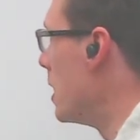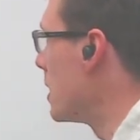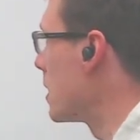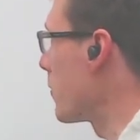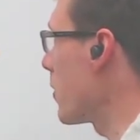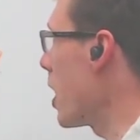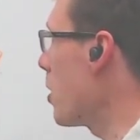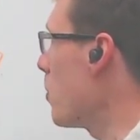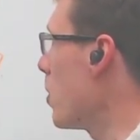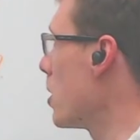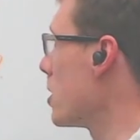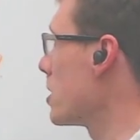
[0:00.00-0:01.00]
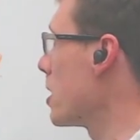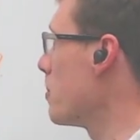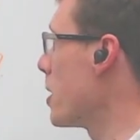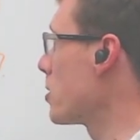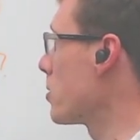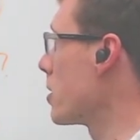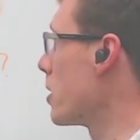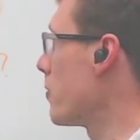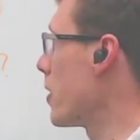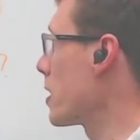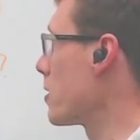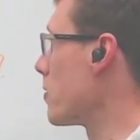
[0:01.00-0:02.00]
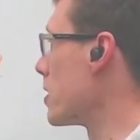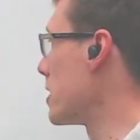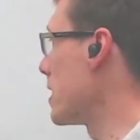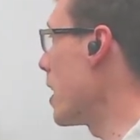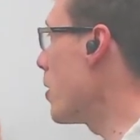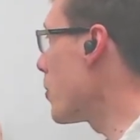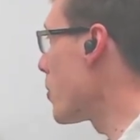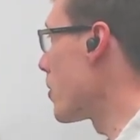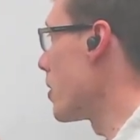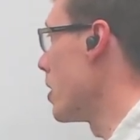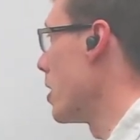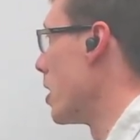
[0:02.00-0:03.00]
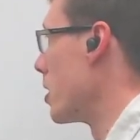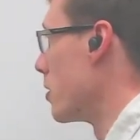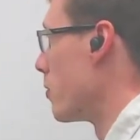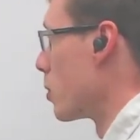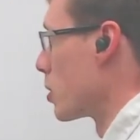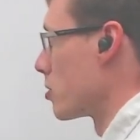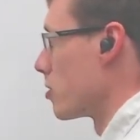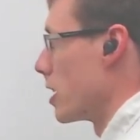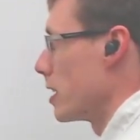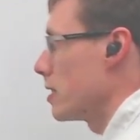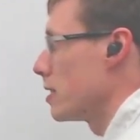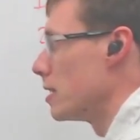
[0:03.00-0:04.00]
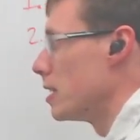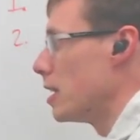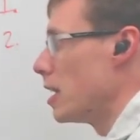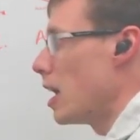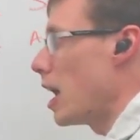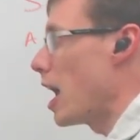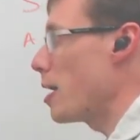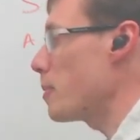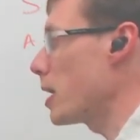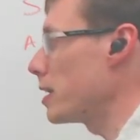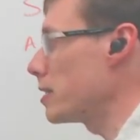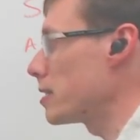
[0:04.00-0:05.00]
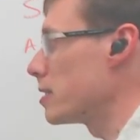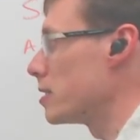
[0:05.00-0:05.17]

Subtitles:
is if I wanted to say measure the effect of the South on divorce rate, I might